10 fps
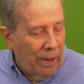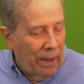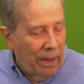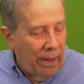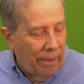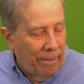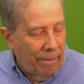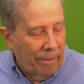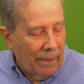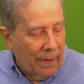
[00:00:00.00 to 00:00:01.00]
a uh,
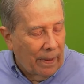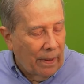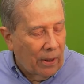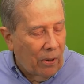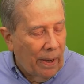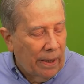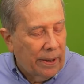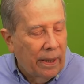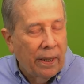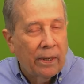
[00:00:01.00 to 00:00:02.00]
a
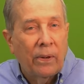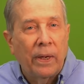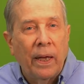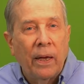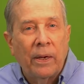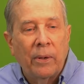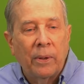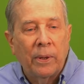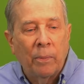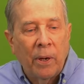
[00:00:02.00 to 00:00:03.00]
coax connector down here
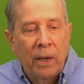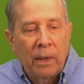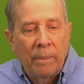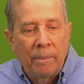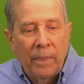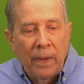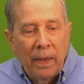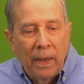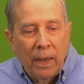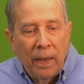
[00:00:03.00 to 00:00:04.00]
at the bottom
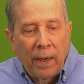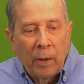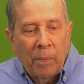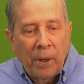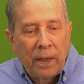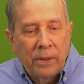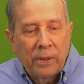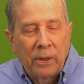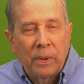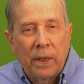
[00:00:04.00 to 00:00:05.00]
and a place
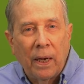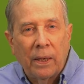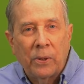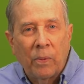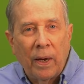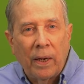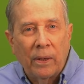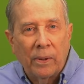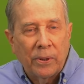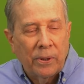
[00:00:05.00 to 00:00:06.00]
to attach
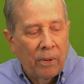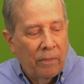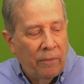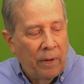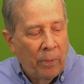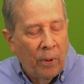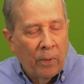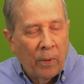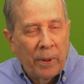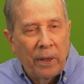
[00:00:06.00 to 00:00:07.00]
radials. So the feed
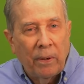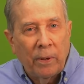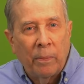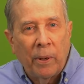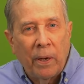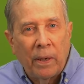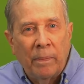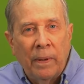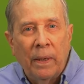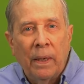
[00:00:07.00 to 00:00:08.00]
point will be here at the
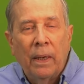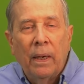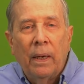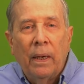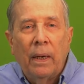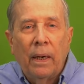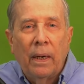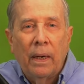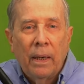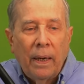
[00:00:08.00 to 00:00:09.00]
bottom
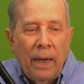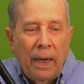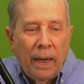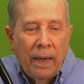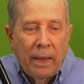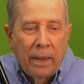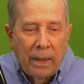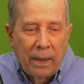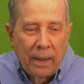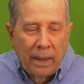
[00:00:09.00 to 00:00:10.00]
uh, and
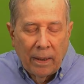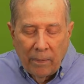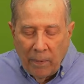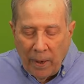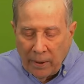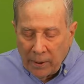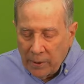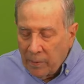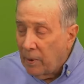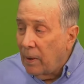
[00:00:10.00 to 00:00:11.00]

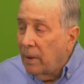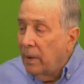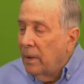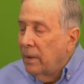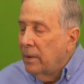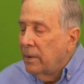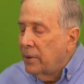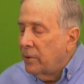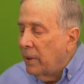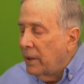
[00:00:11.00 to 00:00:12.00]
radials will
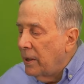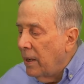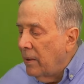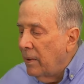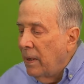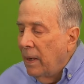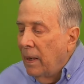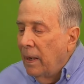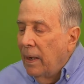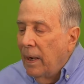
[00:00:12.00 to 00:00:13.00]
stretch out.
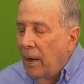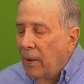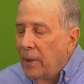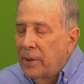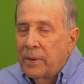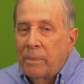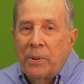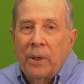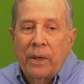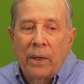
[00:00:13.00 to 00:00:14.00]
Now this
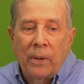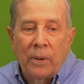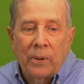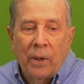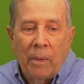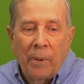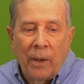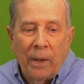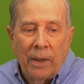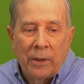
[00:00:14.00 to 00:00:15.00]
particular
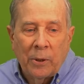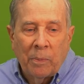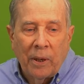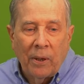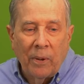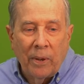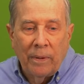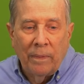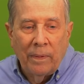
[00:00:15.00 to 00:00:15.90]
tripod is spring loaded.